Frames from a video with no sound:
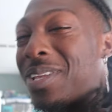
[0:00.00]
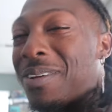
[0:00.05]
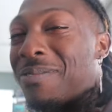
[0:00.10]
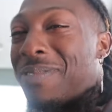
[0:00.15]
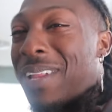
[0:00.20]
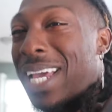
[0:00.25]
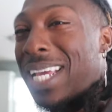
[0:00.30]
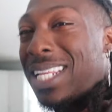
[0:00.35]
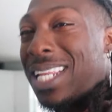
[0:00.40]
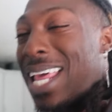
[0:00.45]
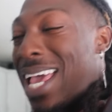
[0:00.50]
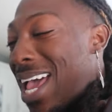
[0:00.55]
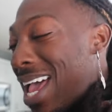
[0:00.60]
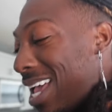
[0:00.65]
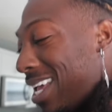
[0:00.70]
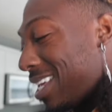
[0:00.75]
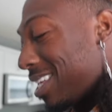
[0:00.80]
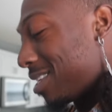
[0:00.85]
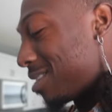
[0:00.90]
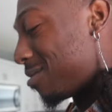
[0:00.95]
stuff like
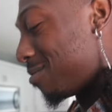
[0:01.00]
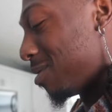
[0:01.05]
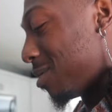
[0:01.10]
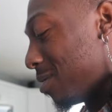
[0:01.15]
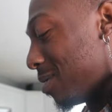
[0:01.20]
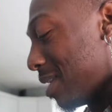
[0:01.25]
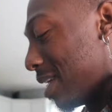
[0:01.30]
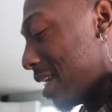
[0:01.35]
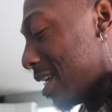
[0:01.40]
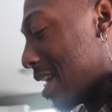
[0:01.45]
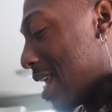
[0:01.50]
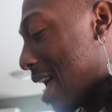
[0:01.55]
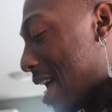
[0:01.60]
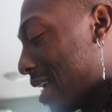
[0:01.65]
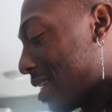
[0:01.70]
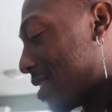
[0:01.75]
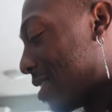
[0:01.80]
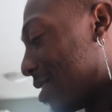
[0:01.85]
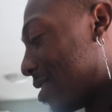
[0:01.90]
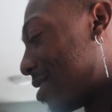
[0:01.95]
that. Get some little
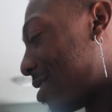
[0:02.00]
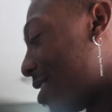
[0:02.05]
knickknacks and